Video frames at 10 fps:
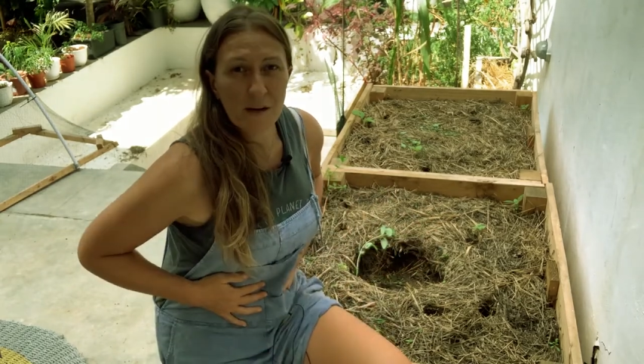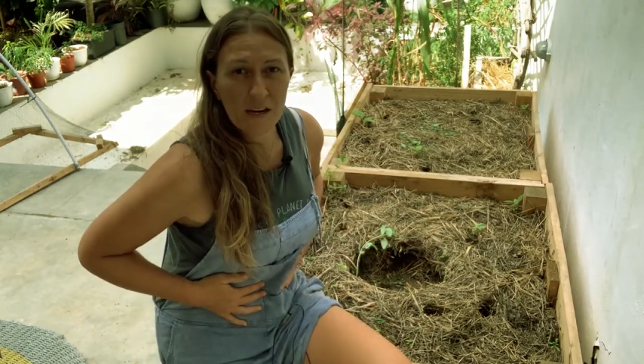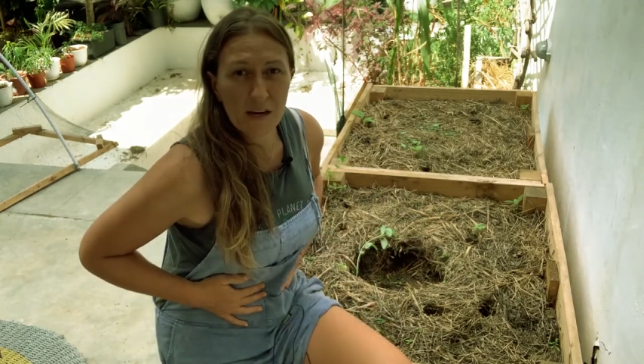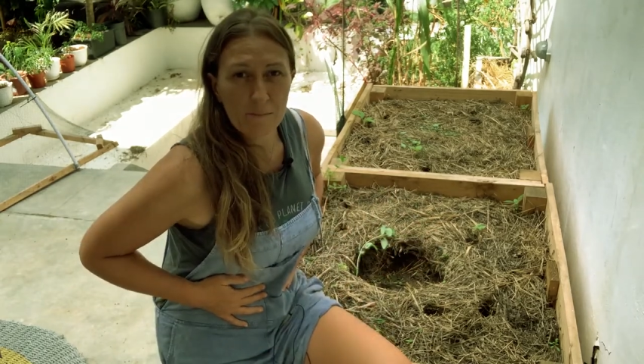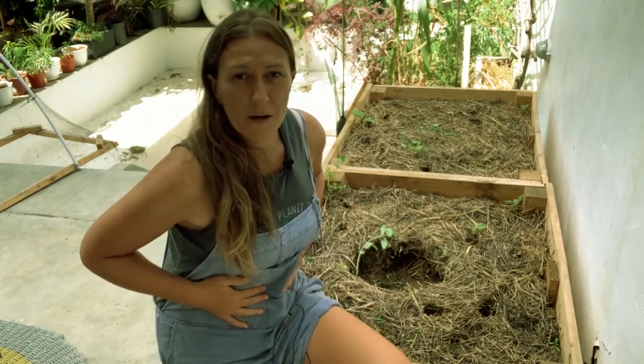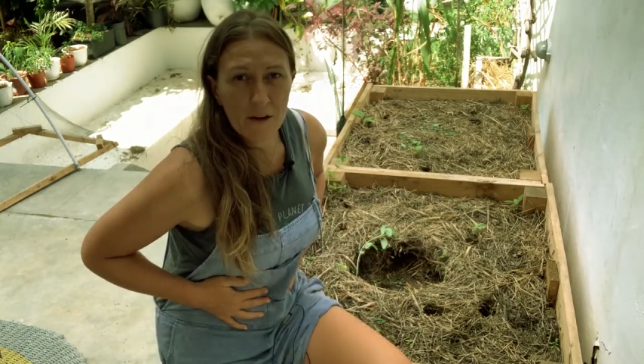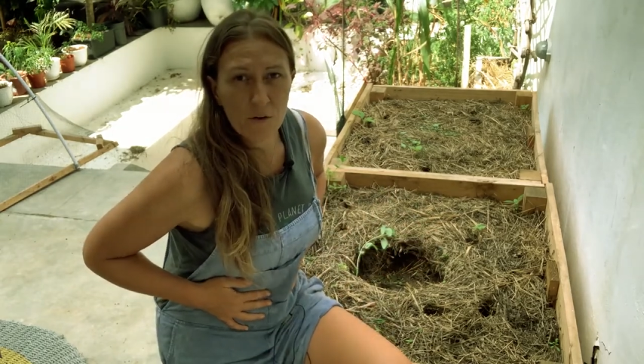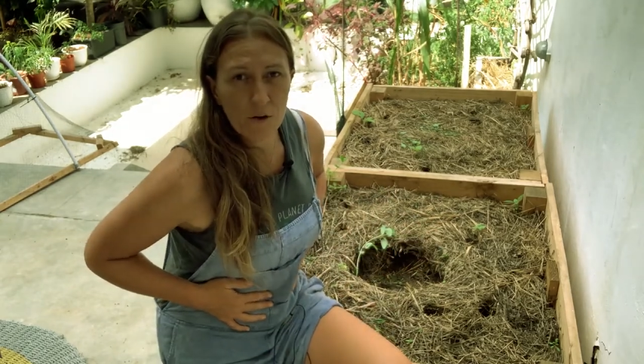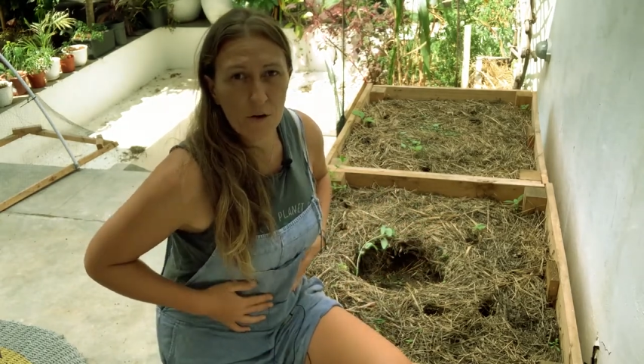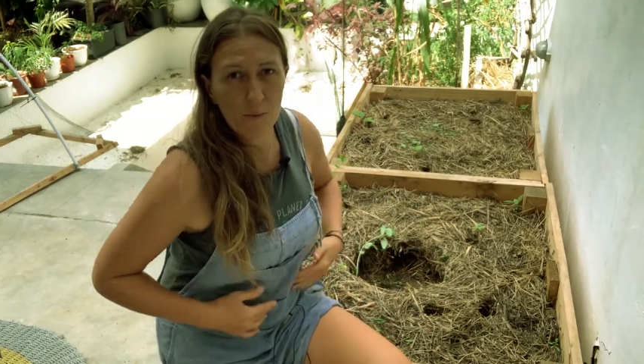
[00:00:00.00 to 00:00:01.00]
my gut
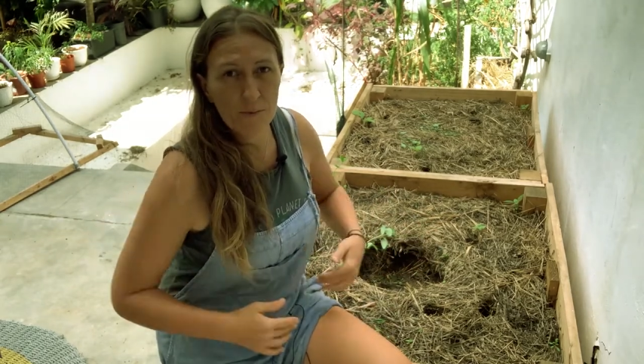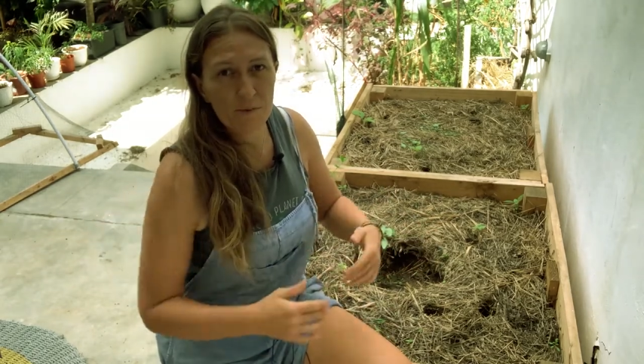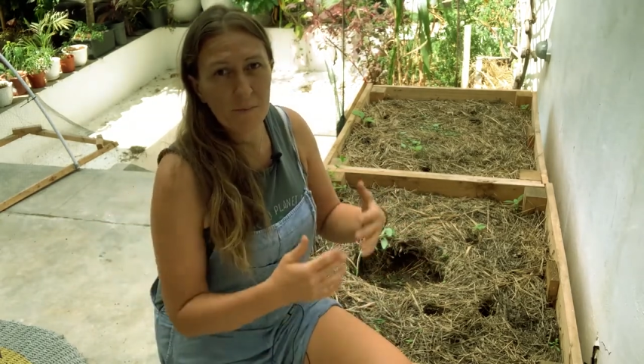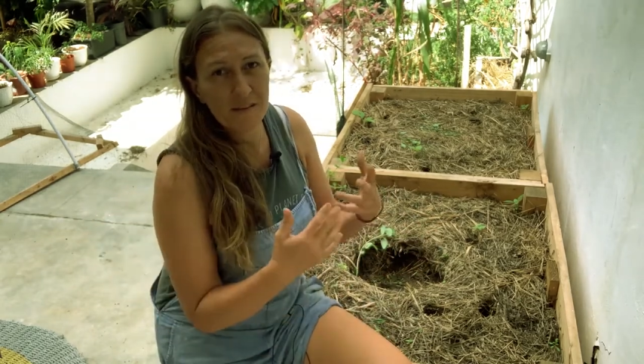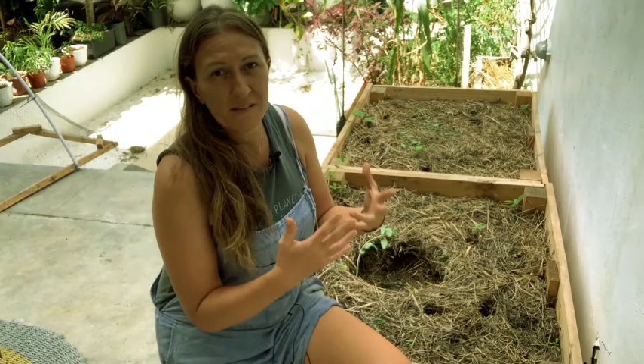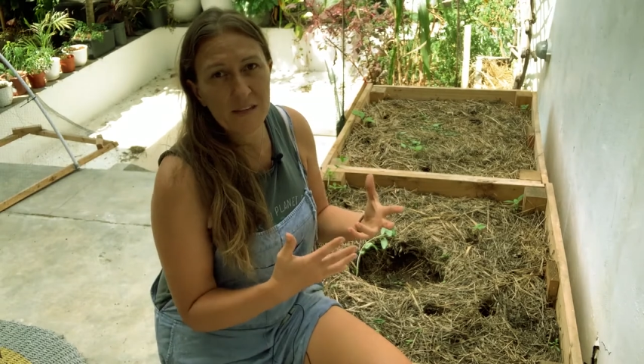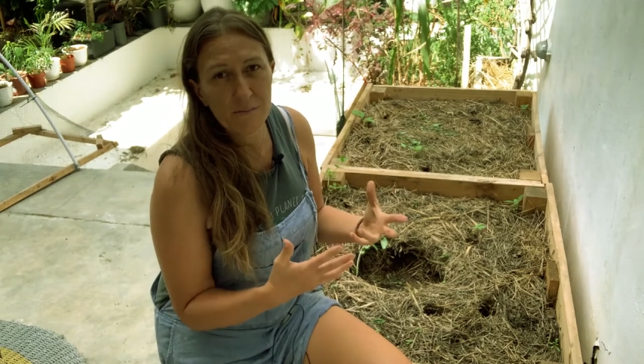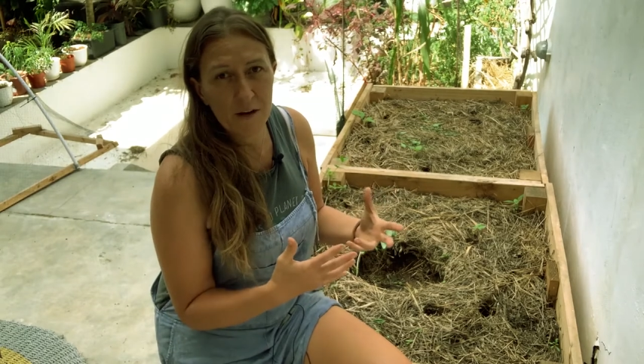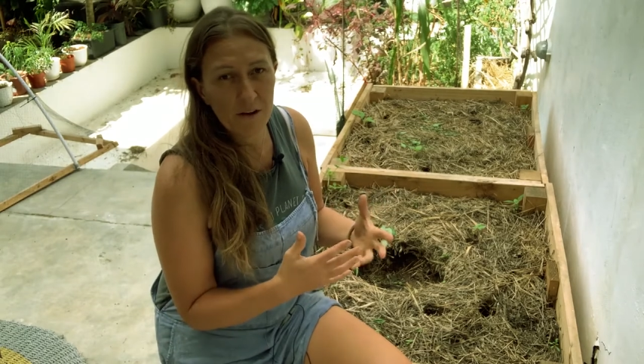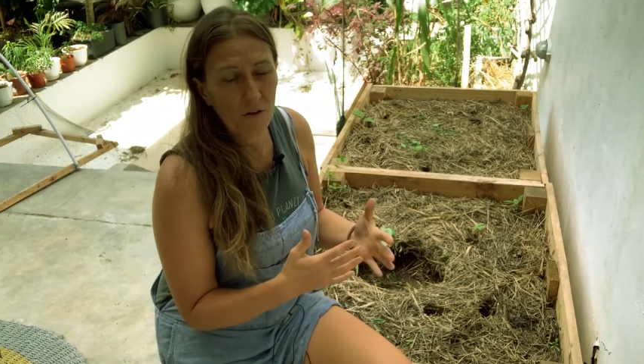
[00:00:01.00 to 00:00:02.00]
microbes, my
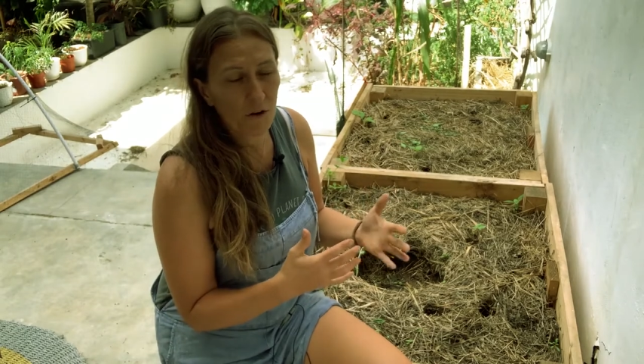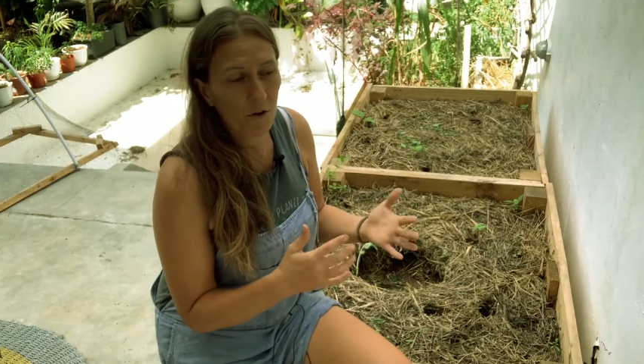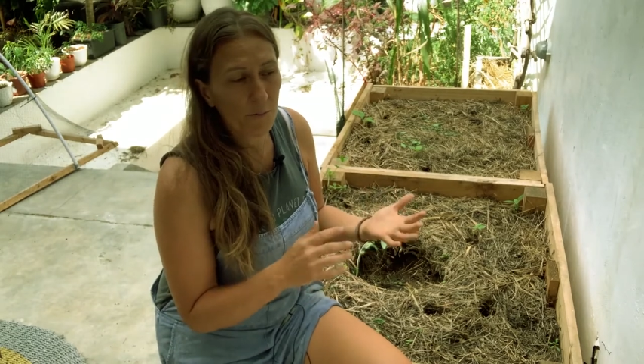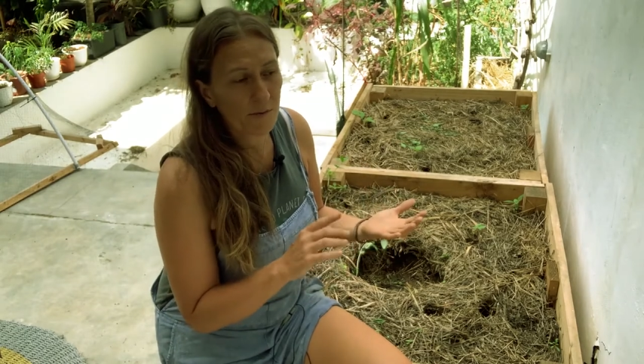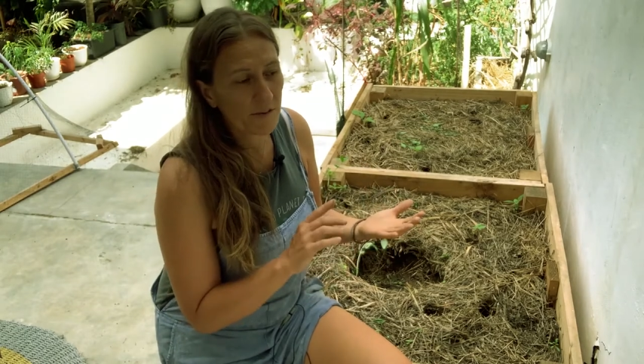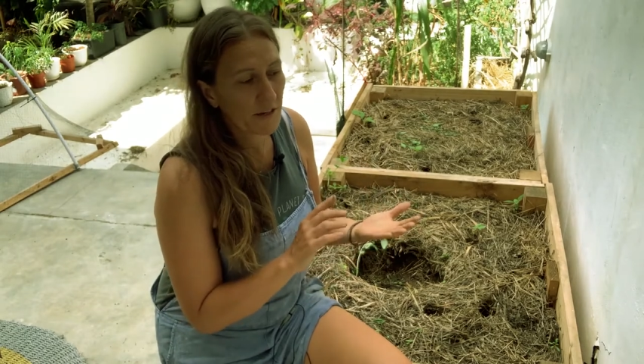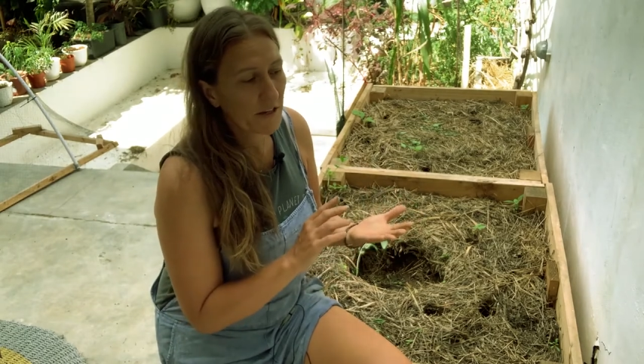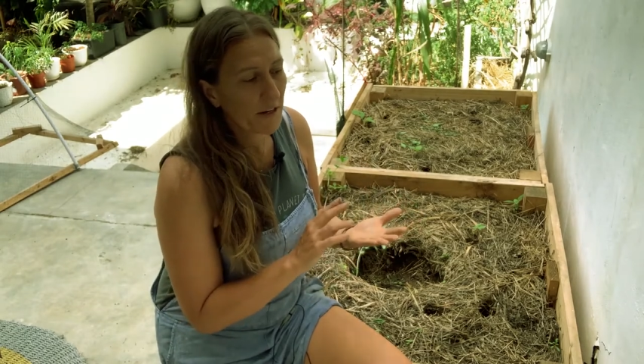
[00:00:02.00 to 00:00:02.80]
skin microbes,